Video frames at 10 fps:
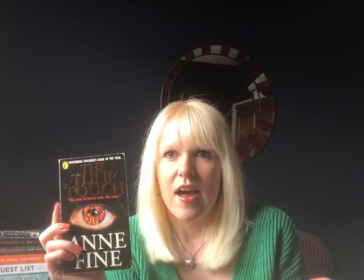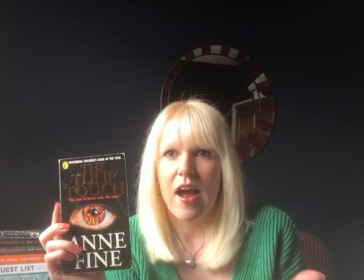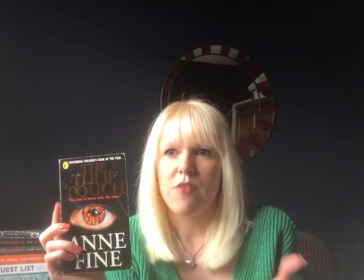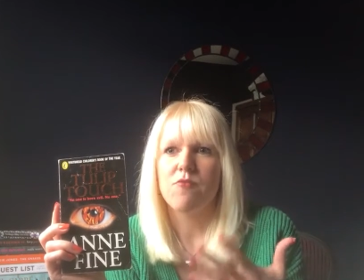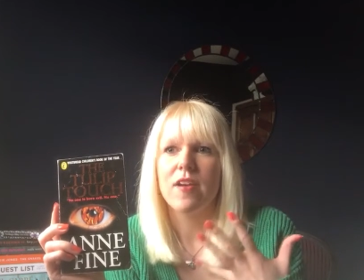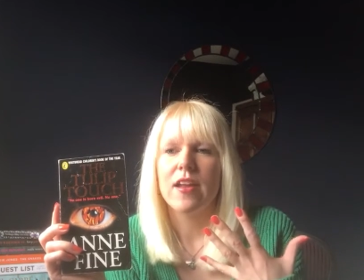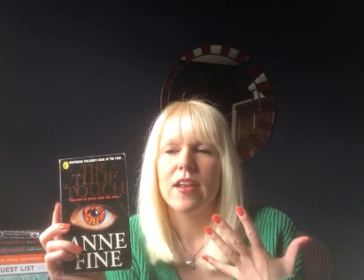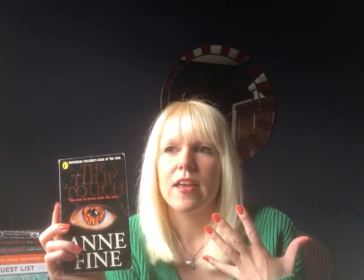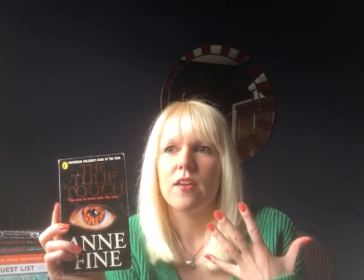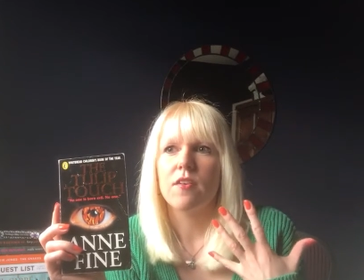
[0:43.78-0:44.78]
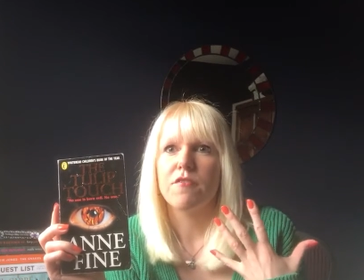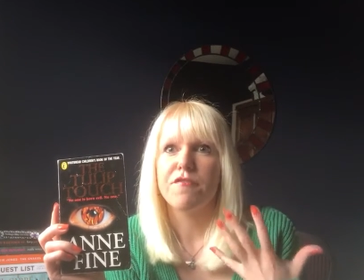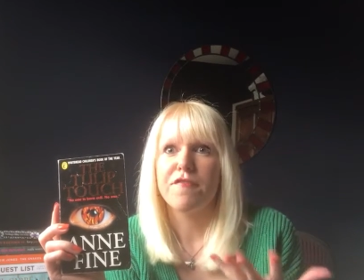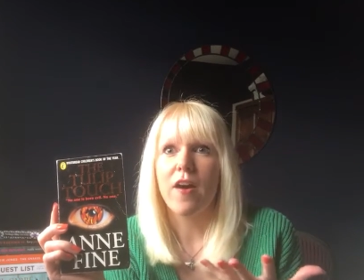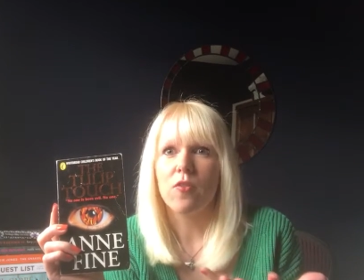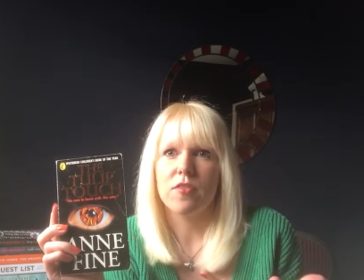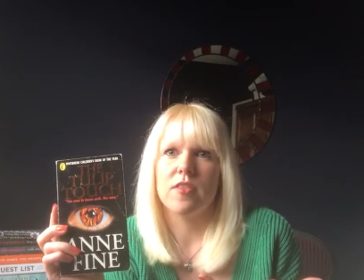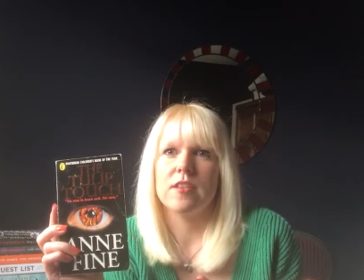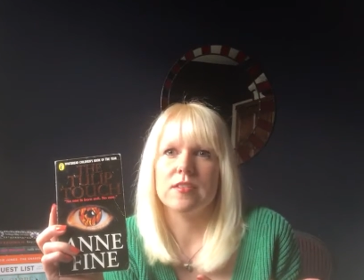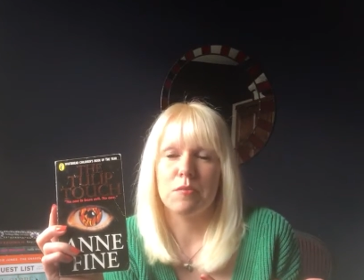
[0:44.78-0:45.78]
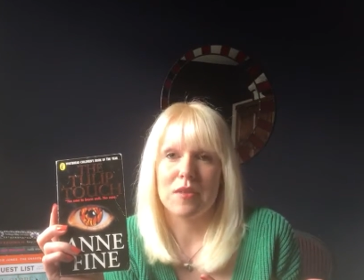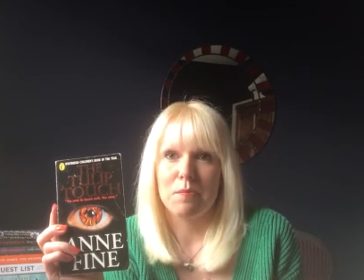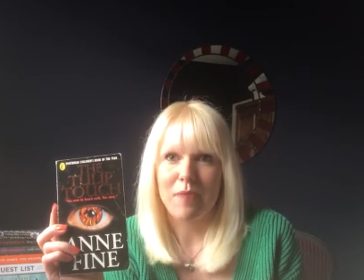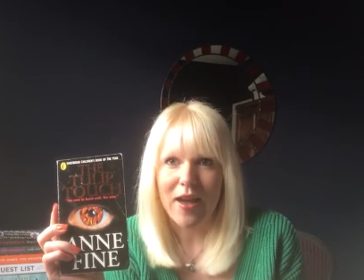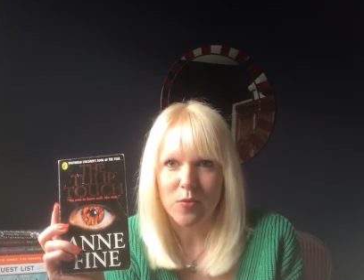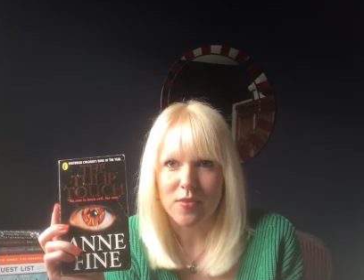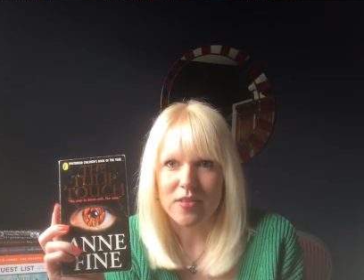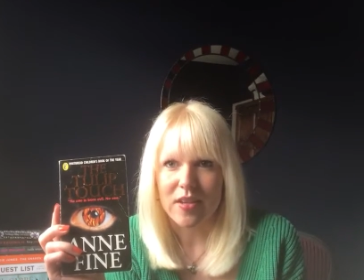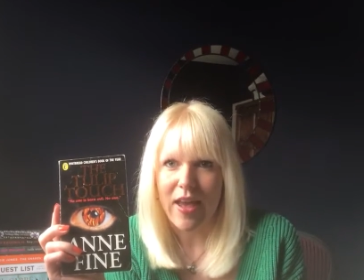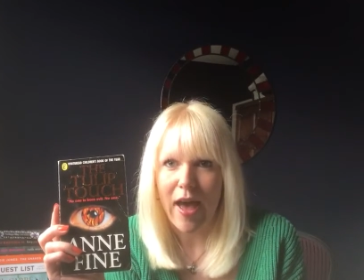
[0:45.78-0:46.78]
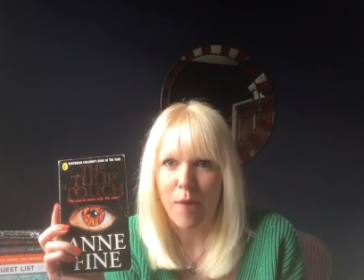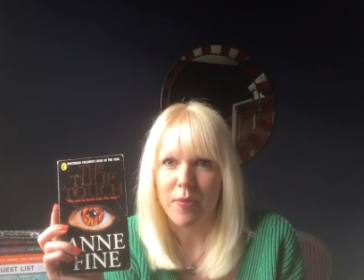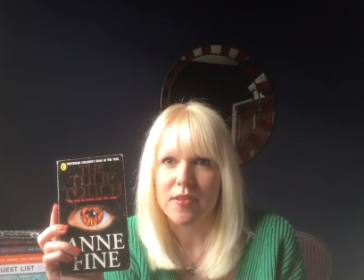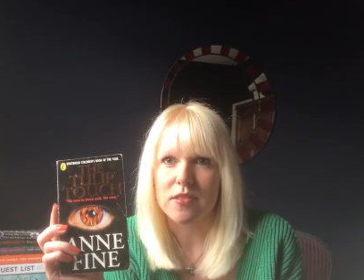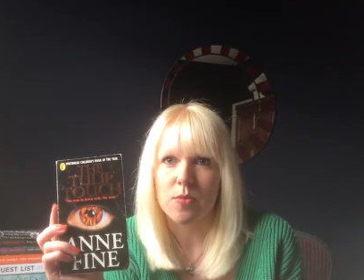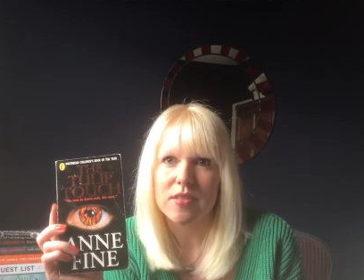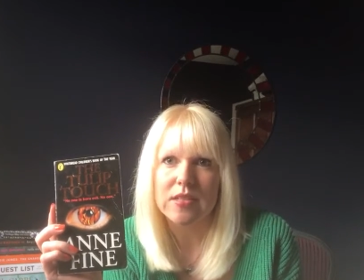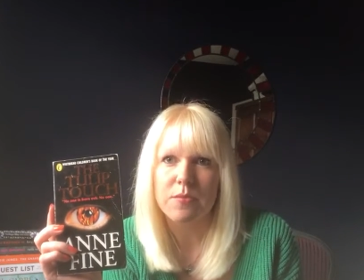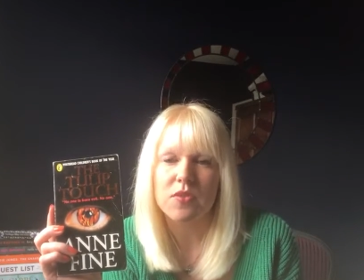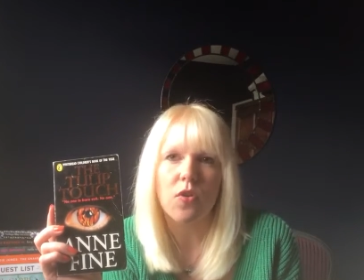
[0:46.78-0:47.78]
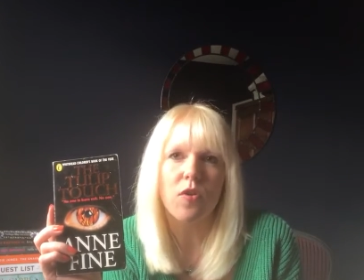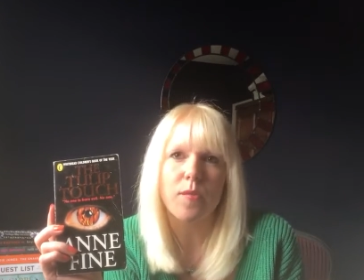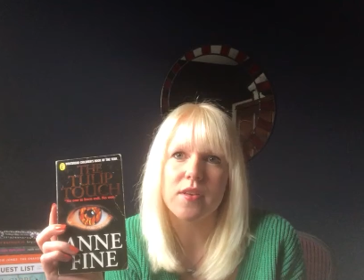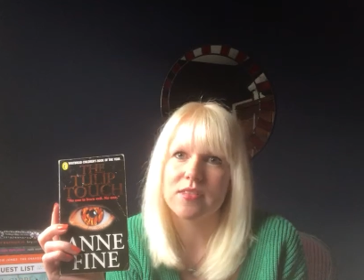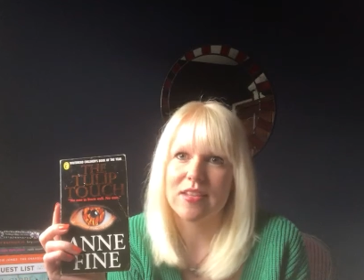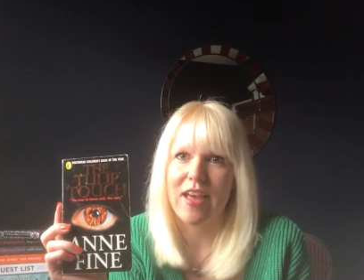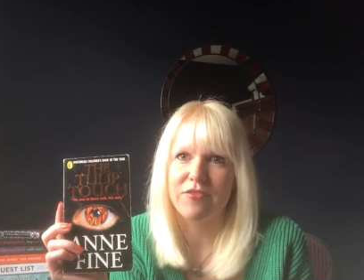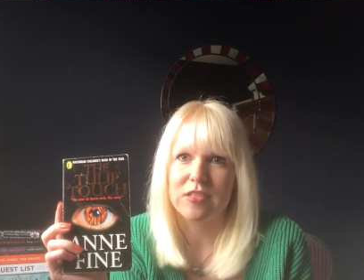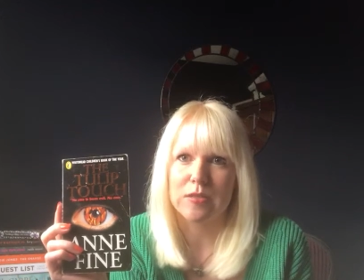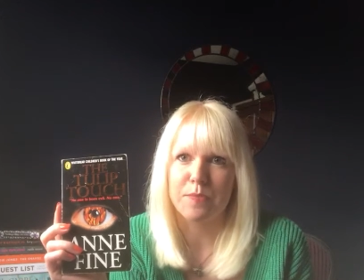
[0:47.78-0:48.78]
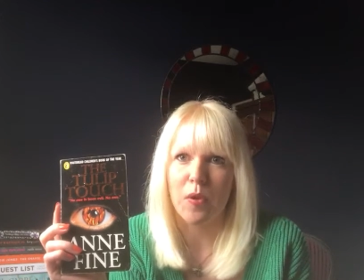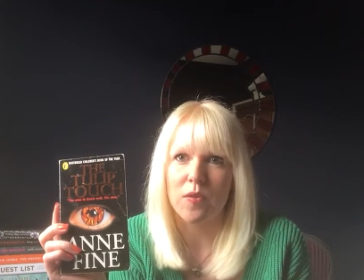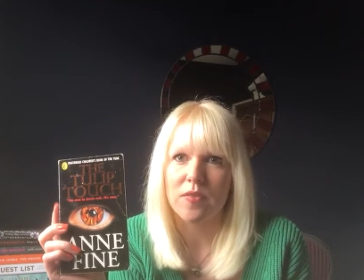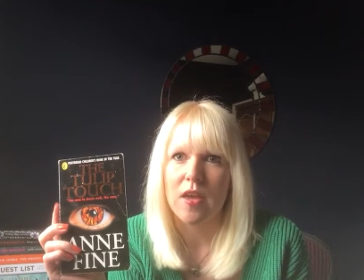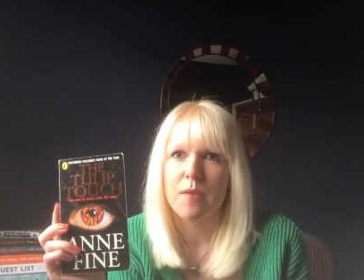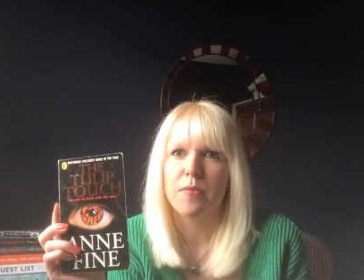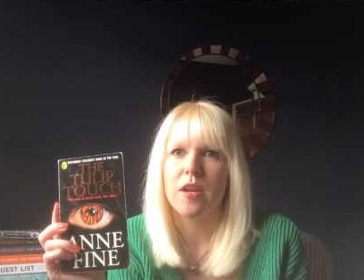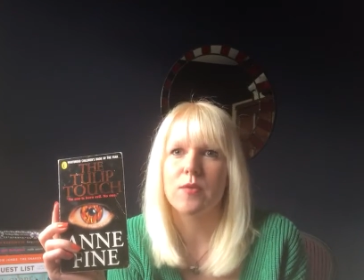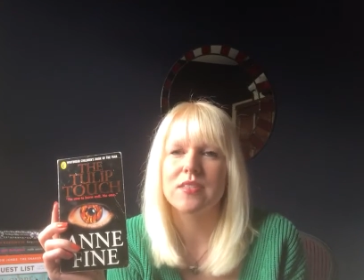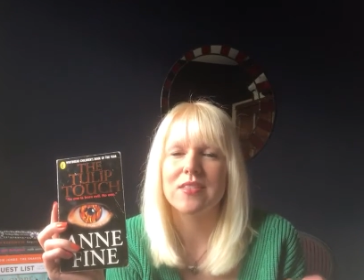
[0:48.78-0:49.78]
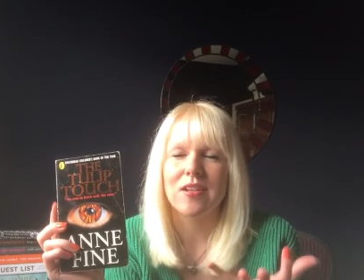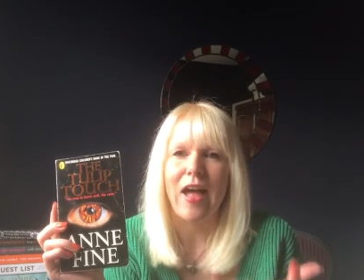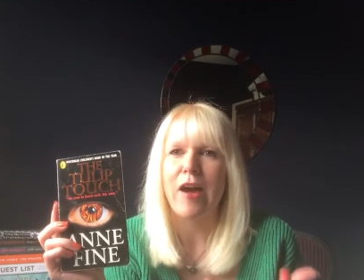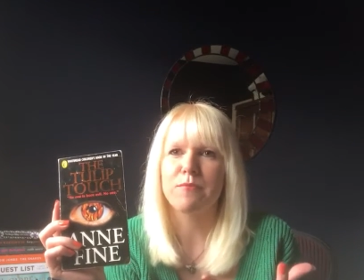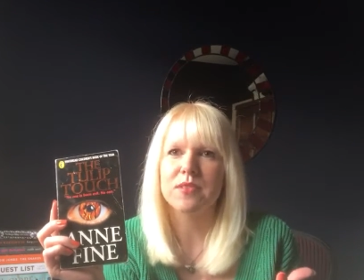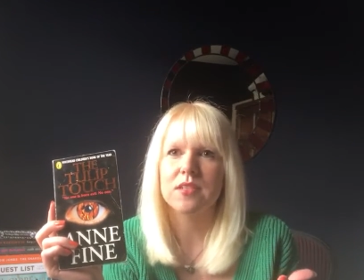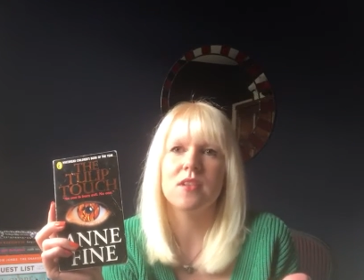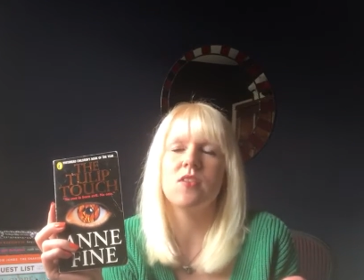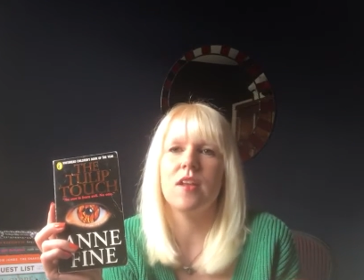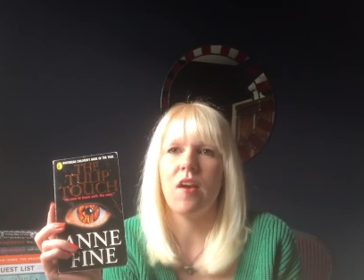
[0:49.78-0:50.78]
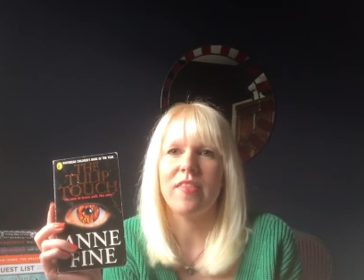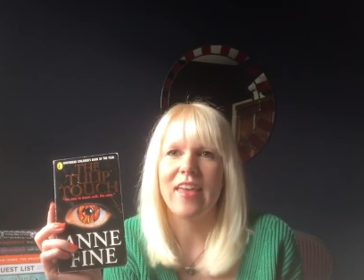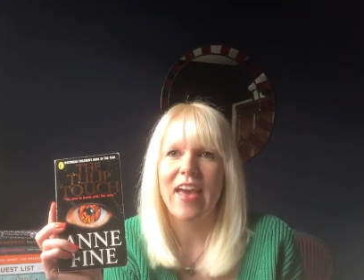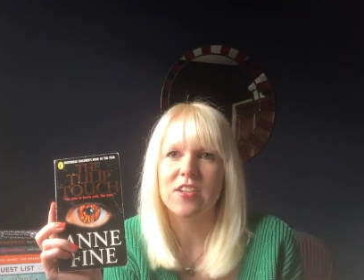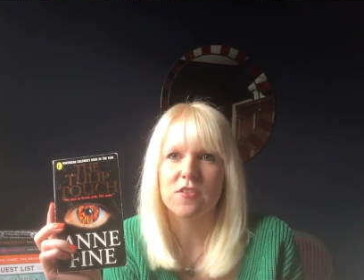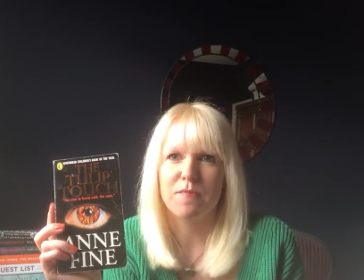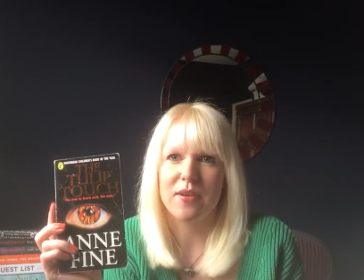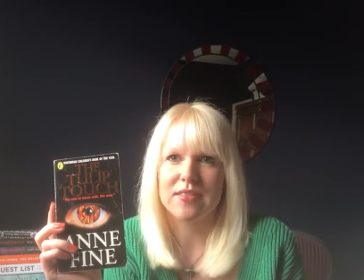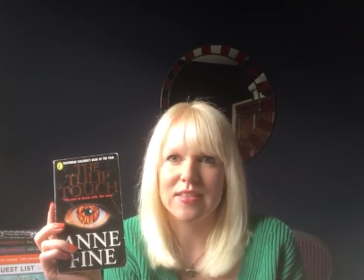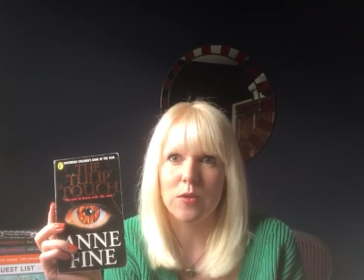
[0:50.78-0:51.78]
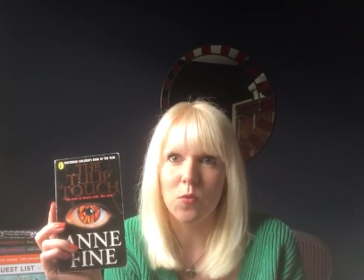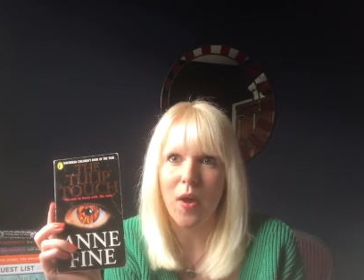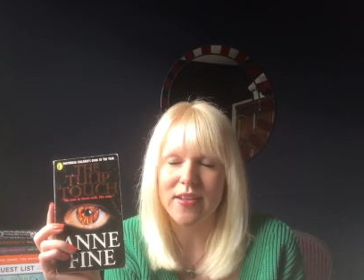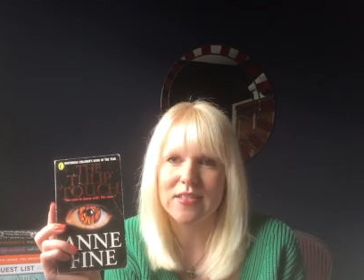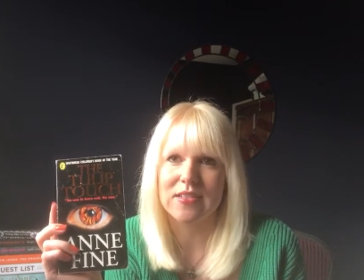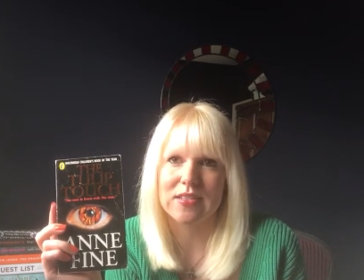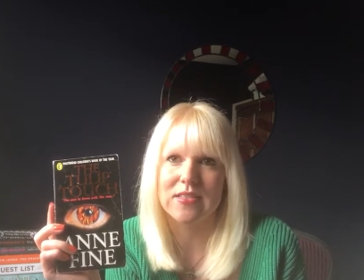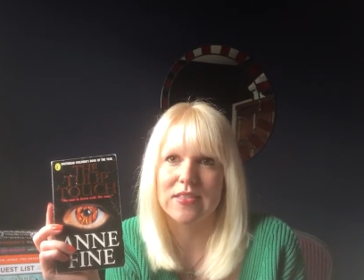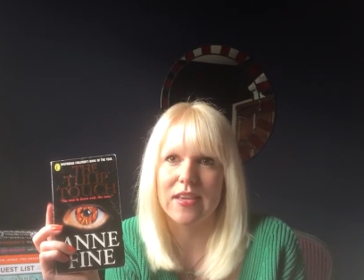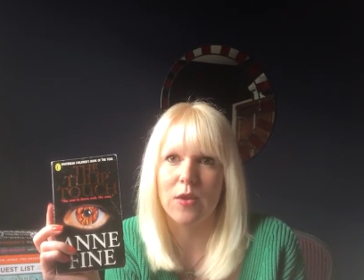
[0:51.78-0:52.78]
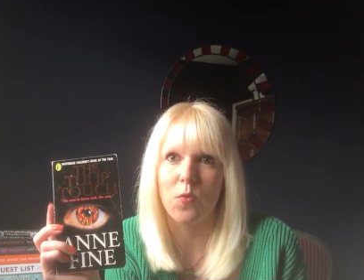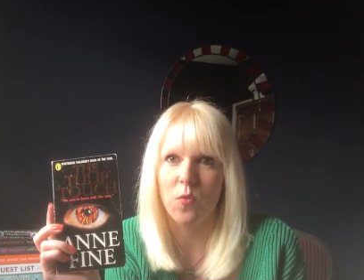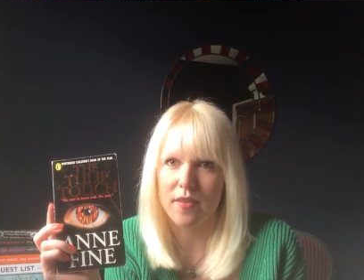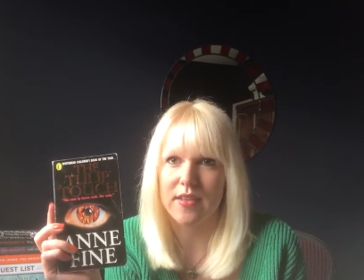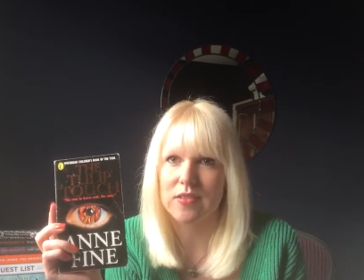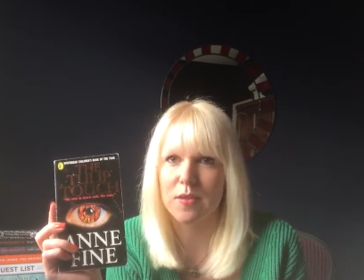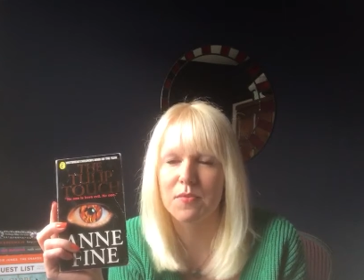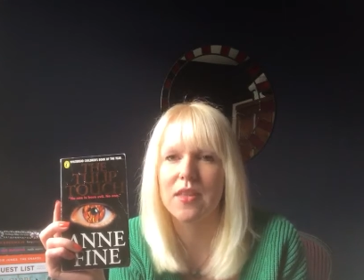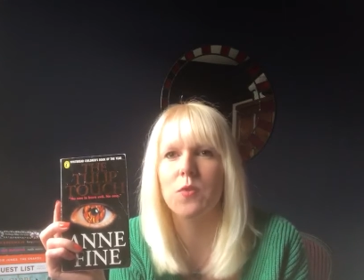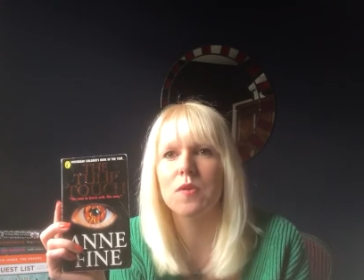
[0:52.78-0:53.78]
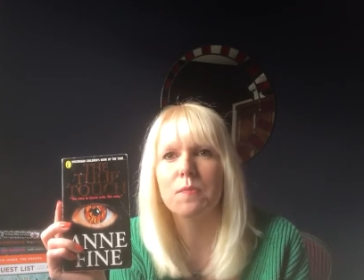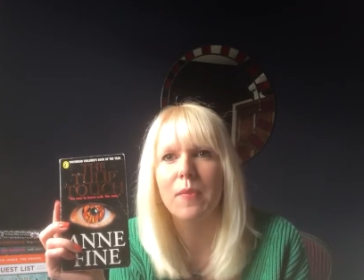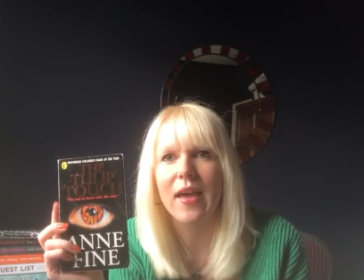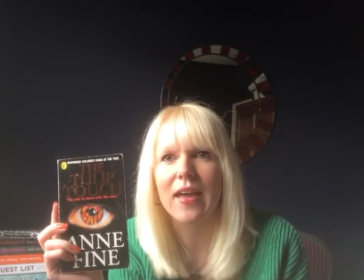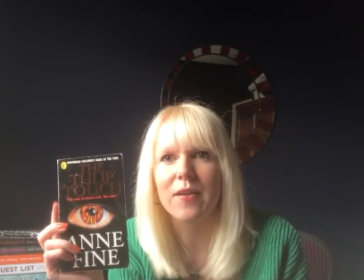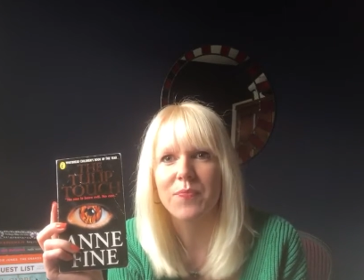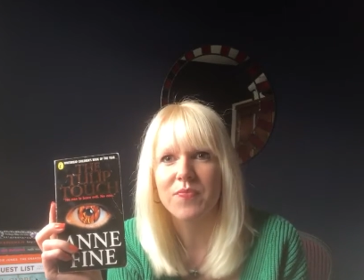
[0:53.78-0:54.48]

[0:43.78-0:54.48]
I really felt that something bad was going to happen, so it seemed almost inevitable, but I was still absolutely on the edge of my seat waiting to see what that something would be.